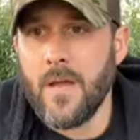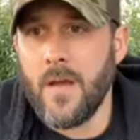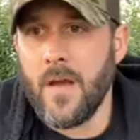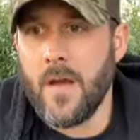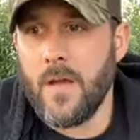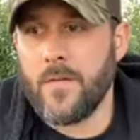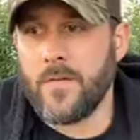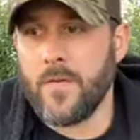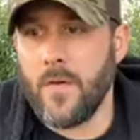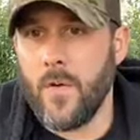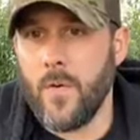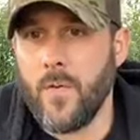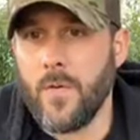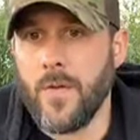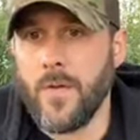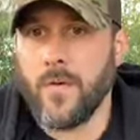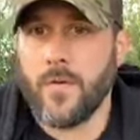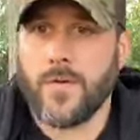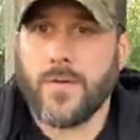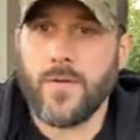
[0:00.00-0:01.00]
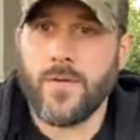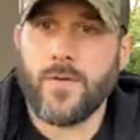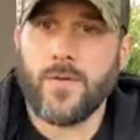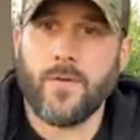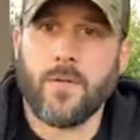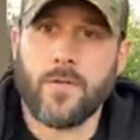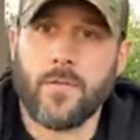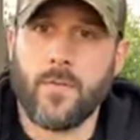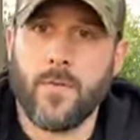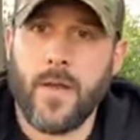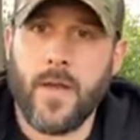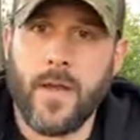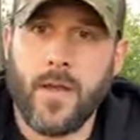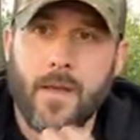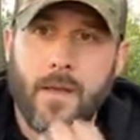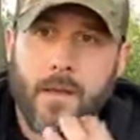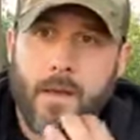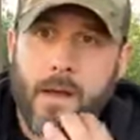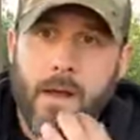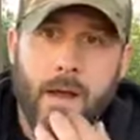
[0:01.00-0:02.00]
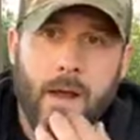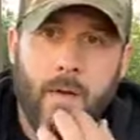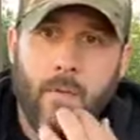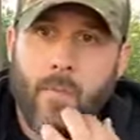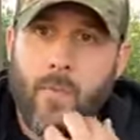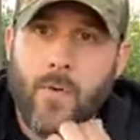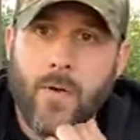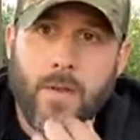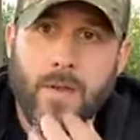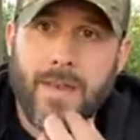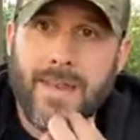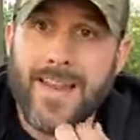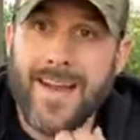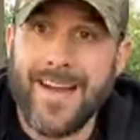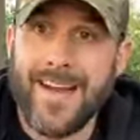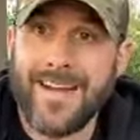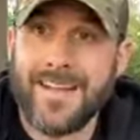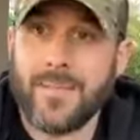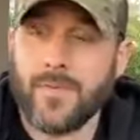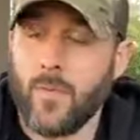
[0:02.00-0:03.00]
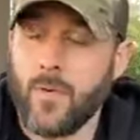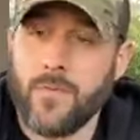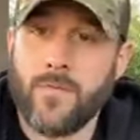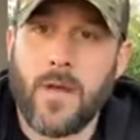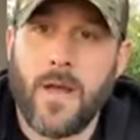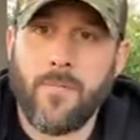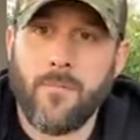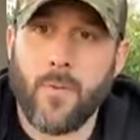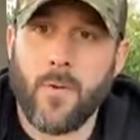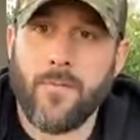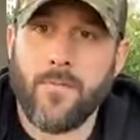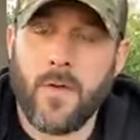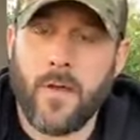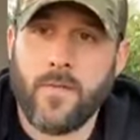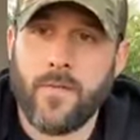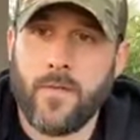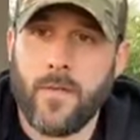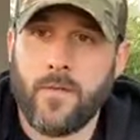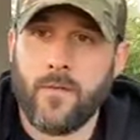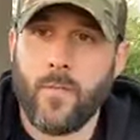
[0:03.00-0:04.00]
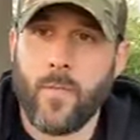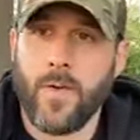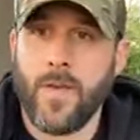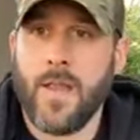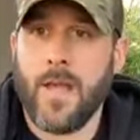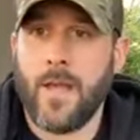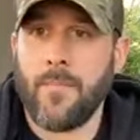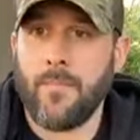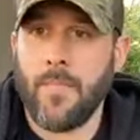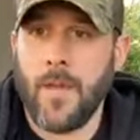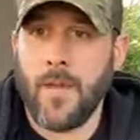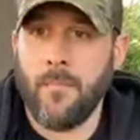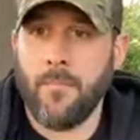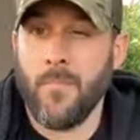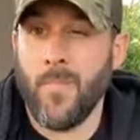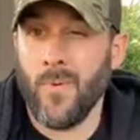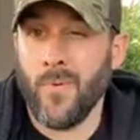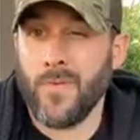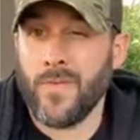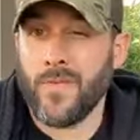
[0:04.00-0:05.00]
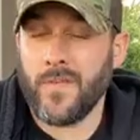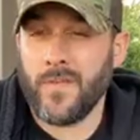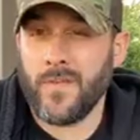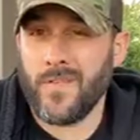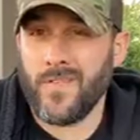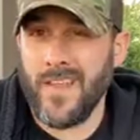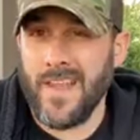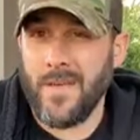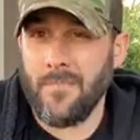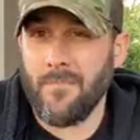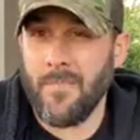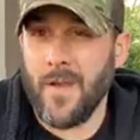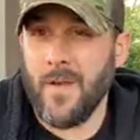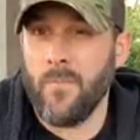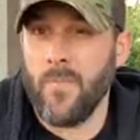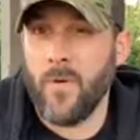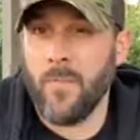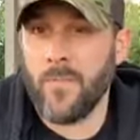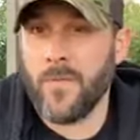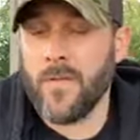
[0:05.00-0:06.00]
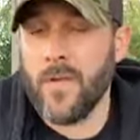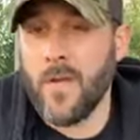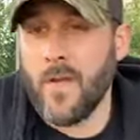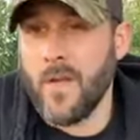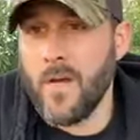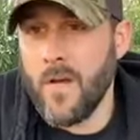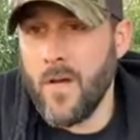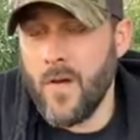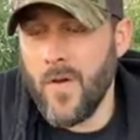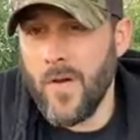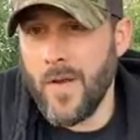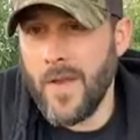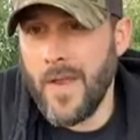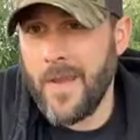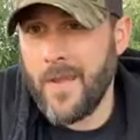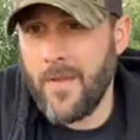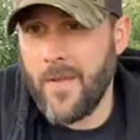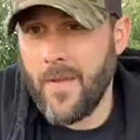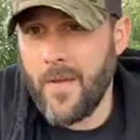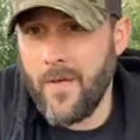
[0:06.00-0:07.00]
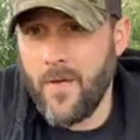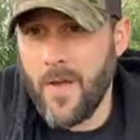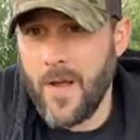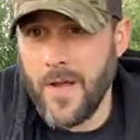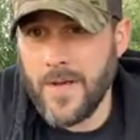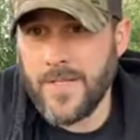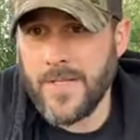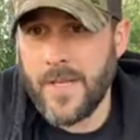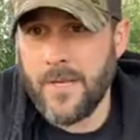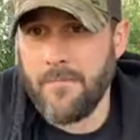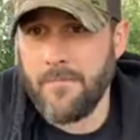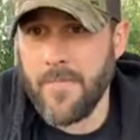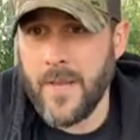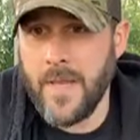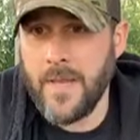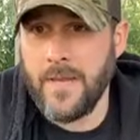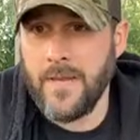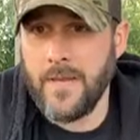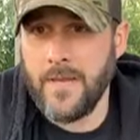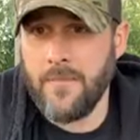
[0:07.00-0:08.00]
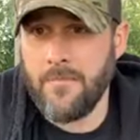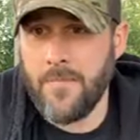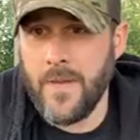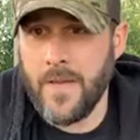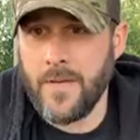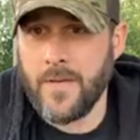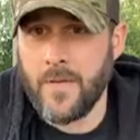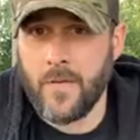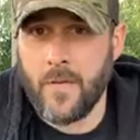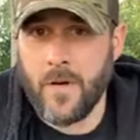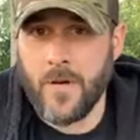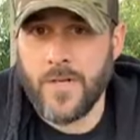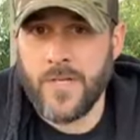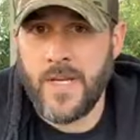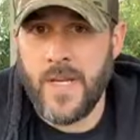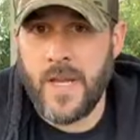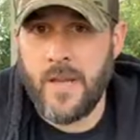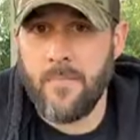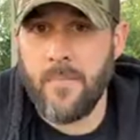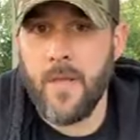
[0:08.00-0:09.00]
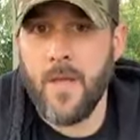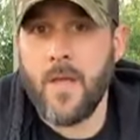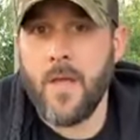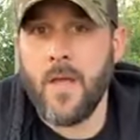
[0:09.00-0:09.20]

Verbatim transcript: Uh, so your 223 uh, would not, or 5.56 would not meet most state minimums on hunting mid mid to large game.